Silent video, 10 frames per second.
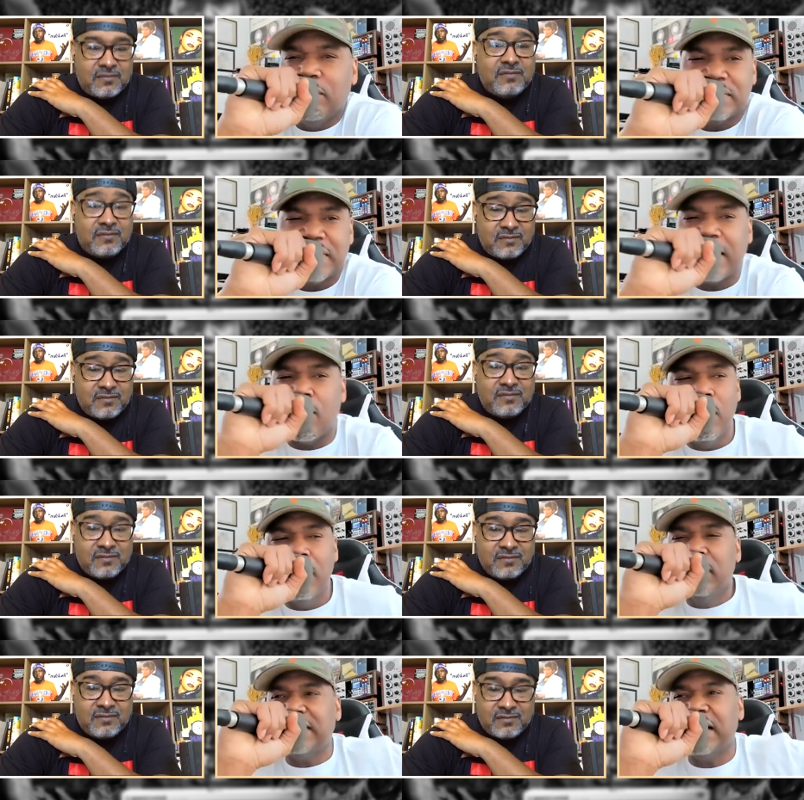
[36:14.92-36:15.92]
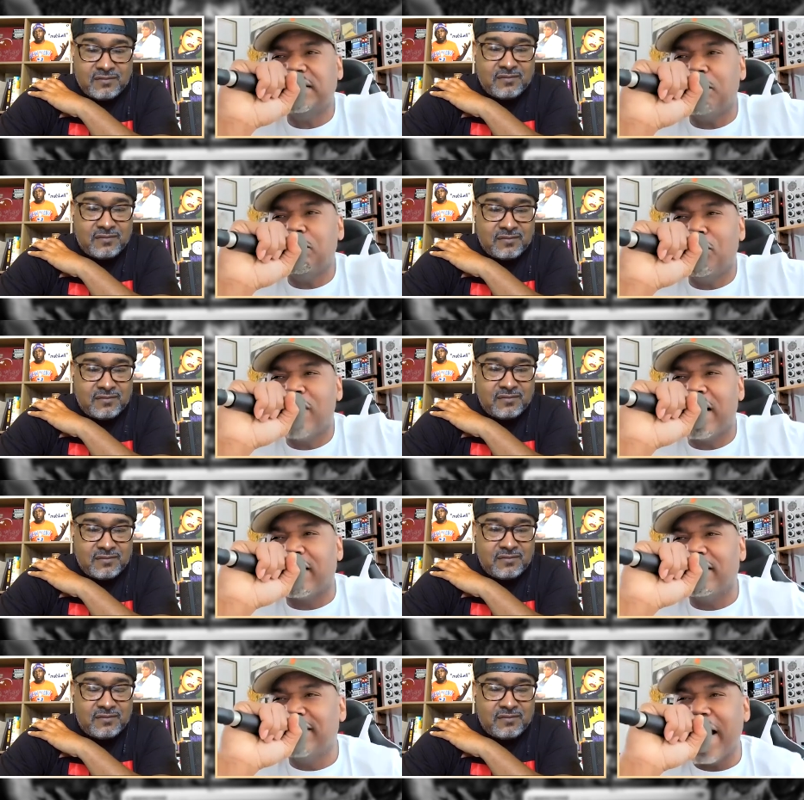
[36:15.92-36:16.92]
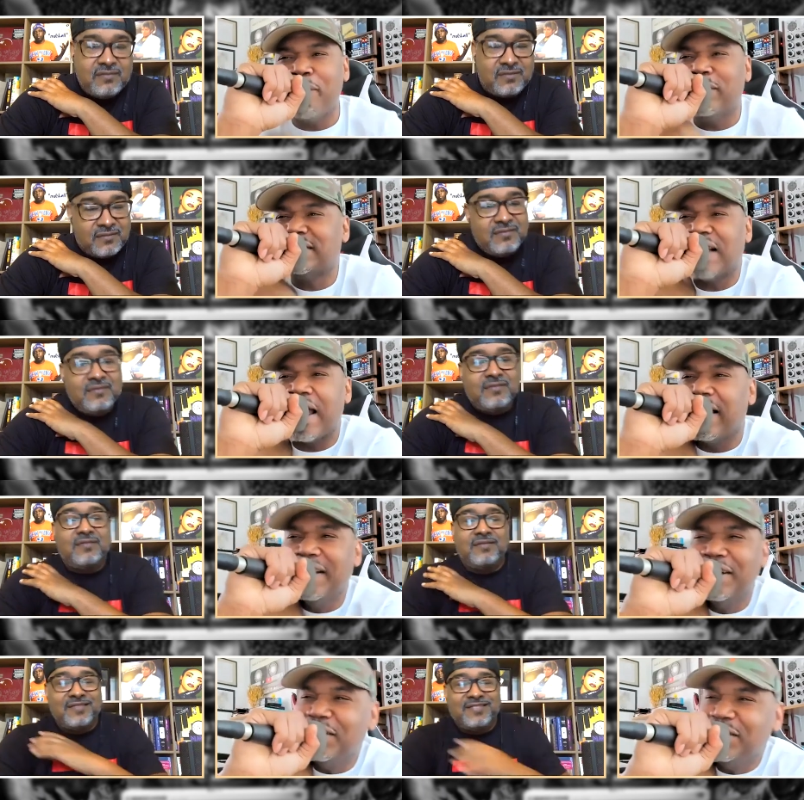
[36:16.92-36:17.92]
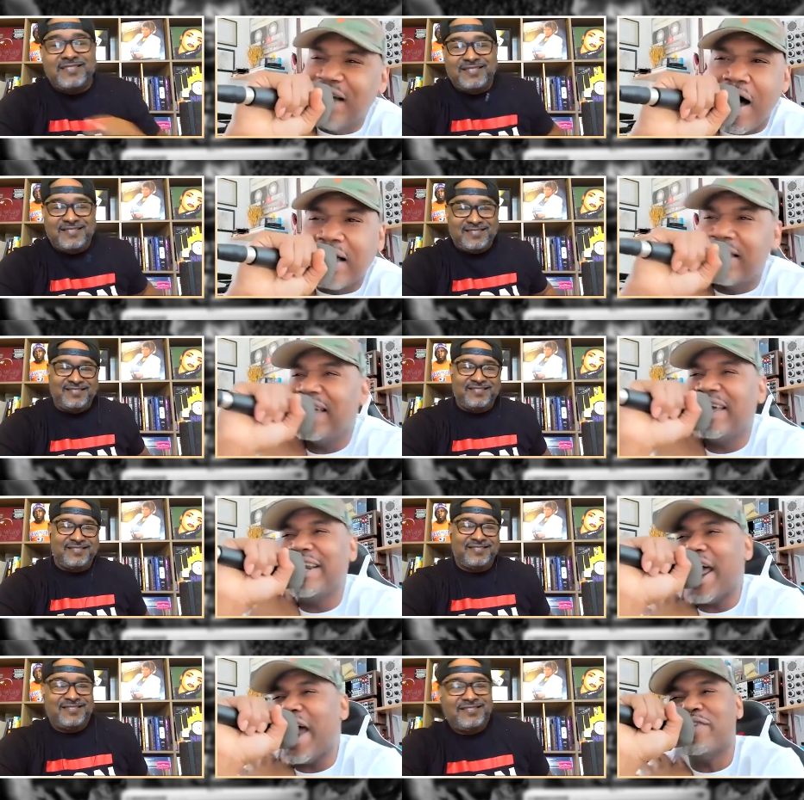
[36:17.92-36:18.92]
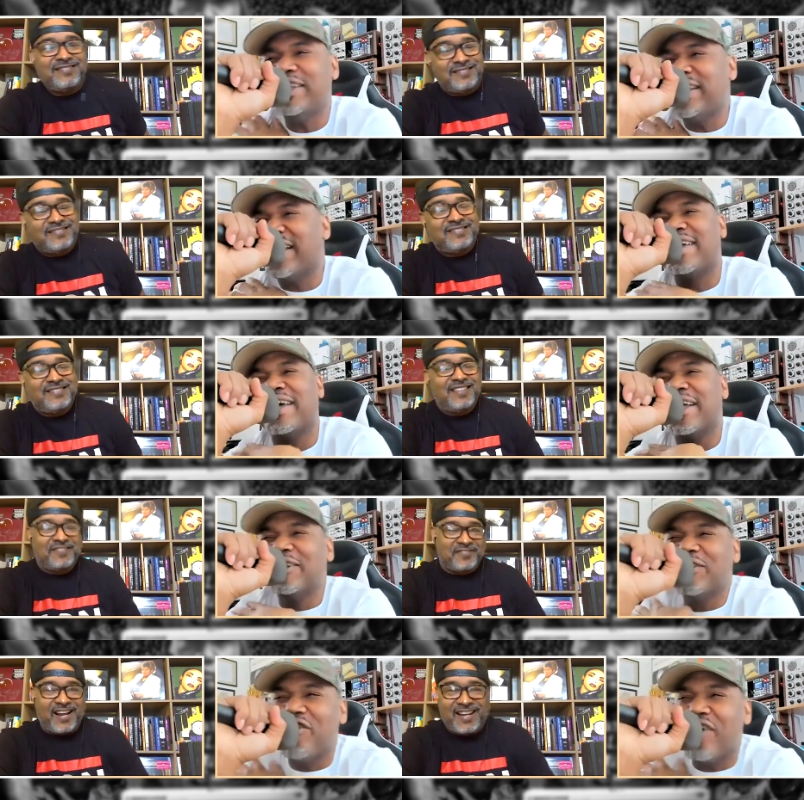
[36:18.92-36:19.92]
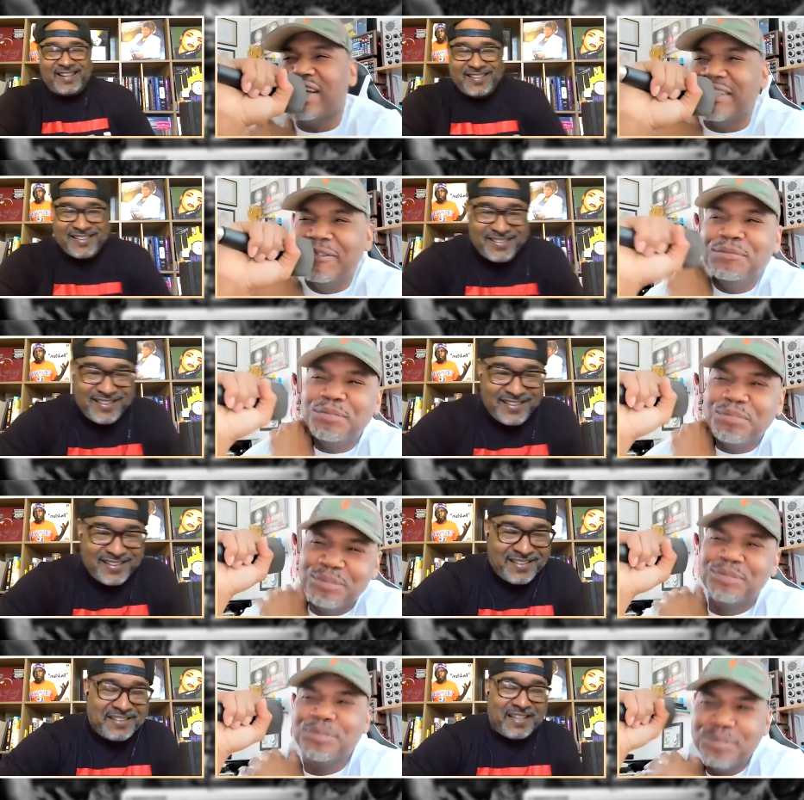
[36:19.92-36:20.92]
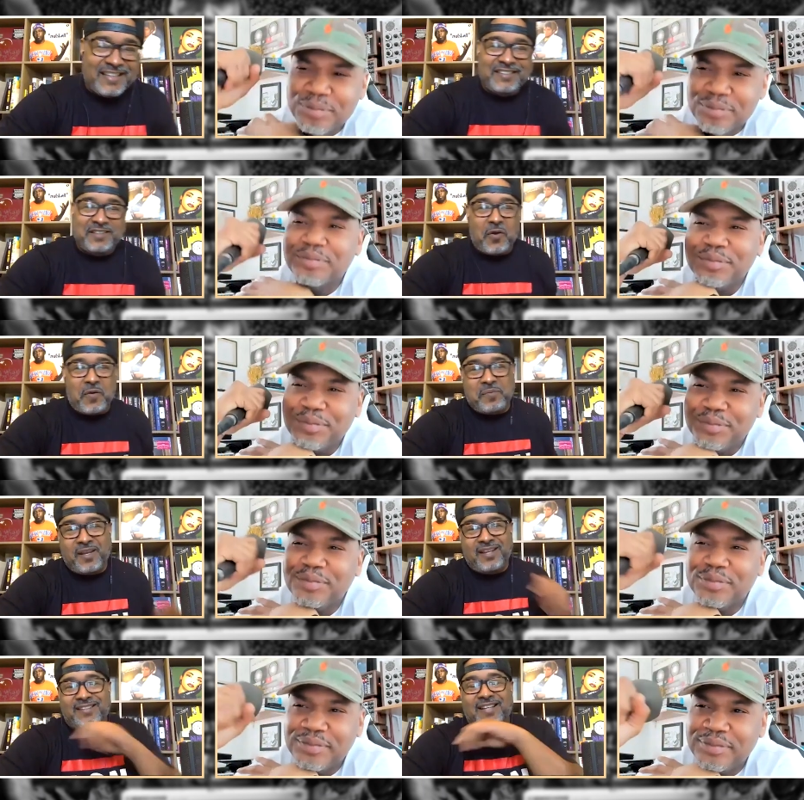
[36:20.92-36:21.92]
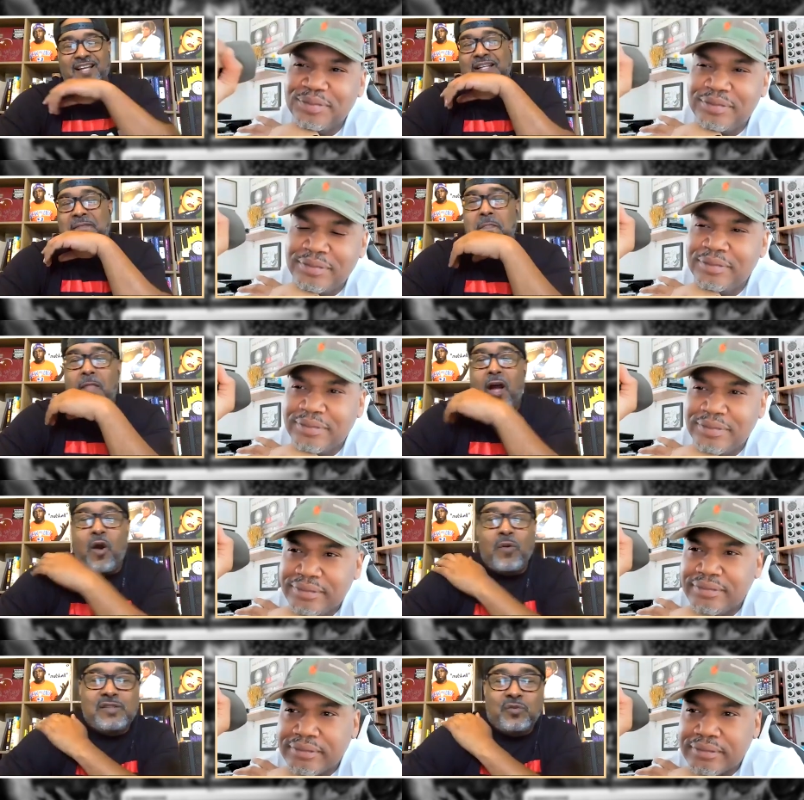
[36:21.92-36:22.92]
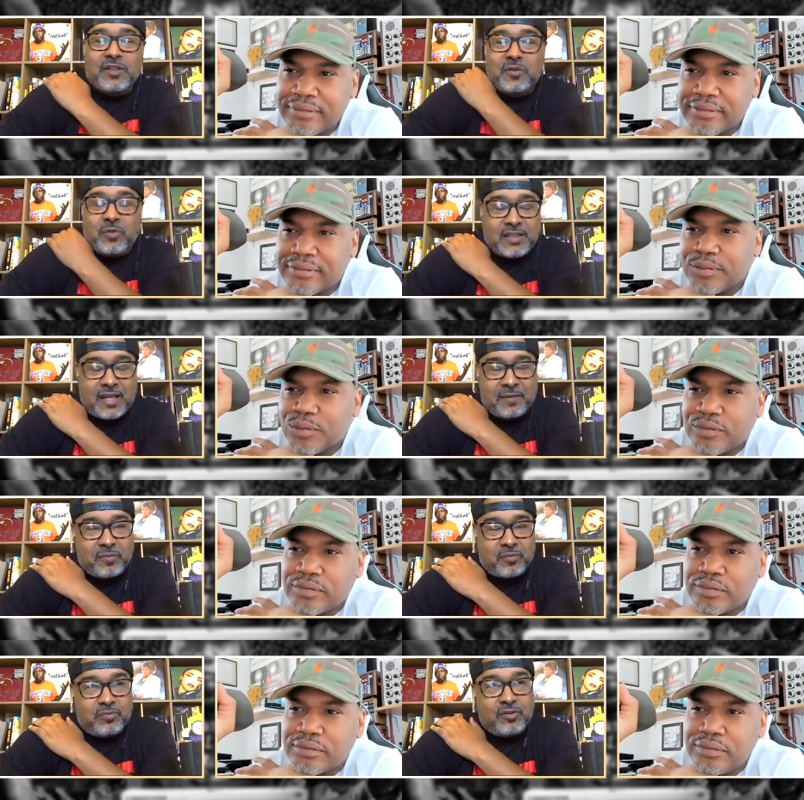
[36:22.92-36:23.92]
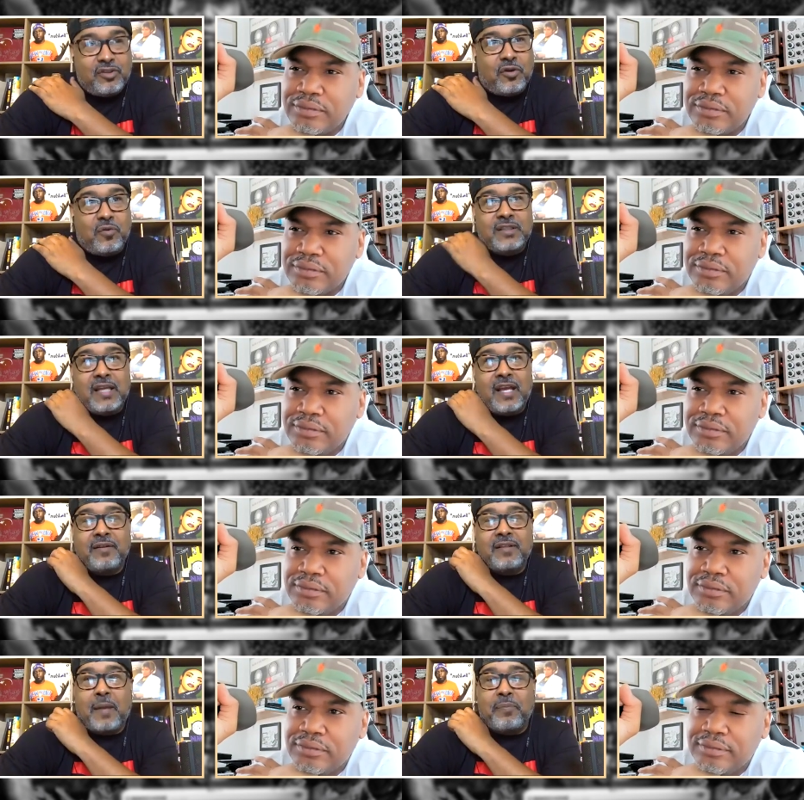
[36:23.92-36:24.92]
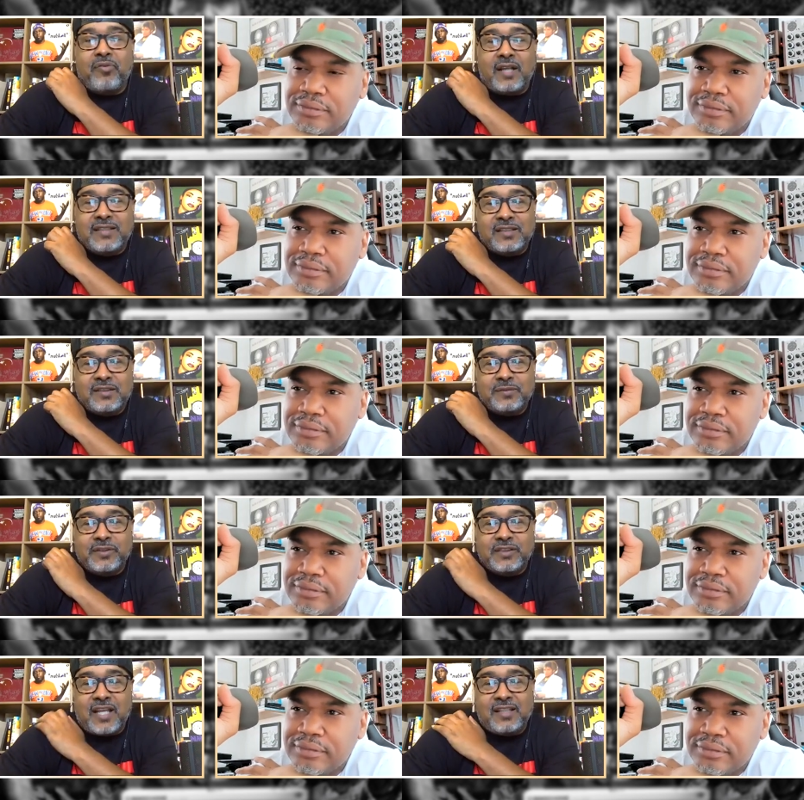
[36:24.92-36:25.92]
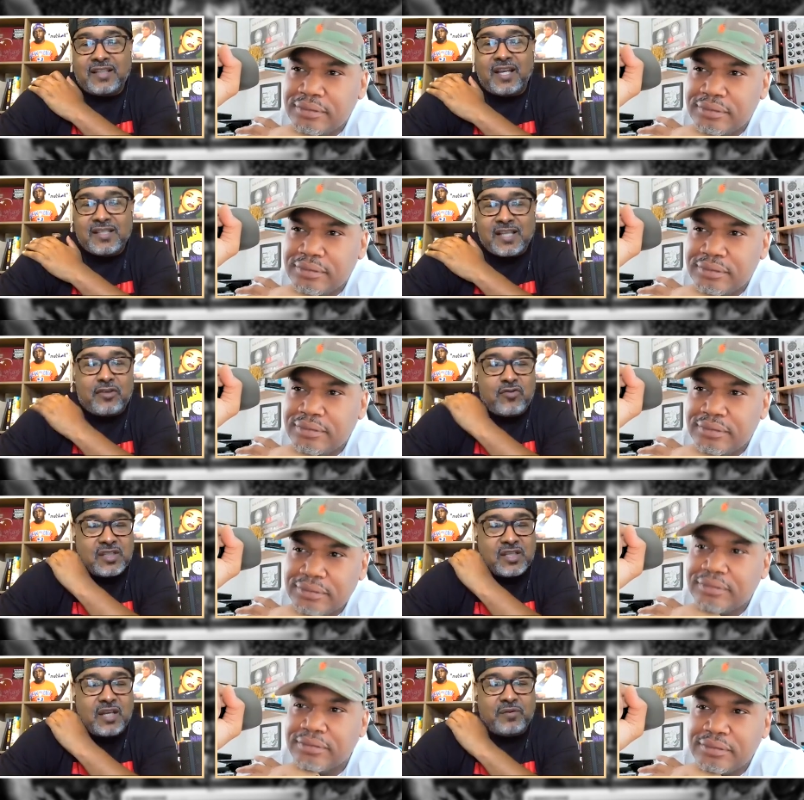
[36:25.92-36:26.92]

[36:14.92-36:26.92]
Speaker 1: was like, yo, say something on the record. Dame was like Don King and everything, kid. Right. Crazy.
Speaker 2: That's dope, man. Mm-hmm. Like I always wonder what that, you know, what that that process was like there. Cause like you said, it